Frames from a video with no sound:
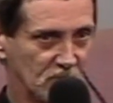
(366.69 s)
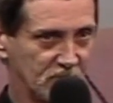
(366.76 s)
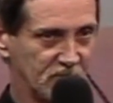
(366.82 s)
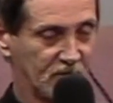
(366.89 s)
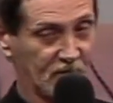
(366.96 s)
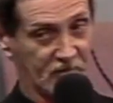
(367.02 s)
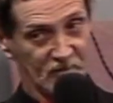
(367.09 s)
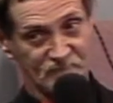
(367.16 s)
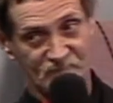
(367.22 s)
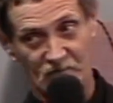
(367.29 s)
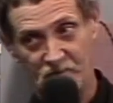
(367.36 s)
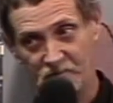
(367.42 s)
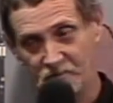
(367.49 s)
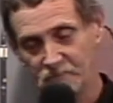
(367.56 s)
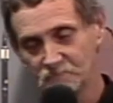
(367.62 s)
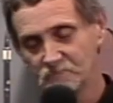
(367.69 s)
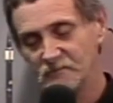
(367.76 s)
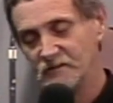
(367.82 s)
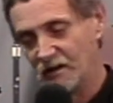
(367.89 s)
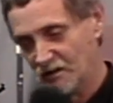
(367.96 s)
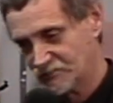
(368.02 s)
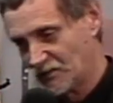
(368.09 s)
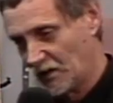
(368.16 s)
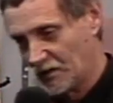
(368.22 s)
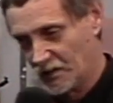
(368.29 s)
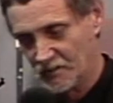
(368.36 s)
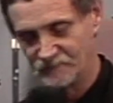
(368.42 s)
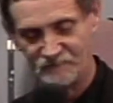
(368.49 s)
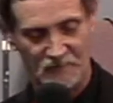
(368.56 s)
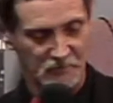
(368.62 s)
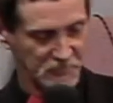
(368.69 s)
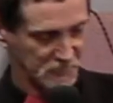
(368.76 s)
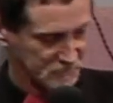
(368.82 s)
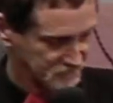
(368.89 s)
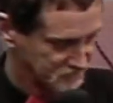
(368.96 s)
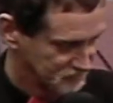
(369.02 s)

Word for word: Did I get offended? Yes, I got offended.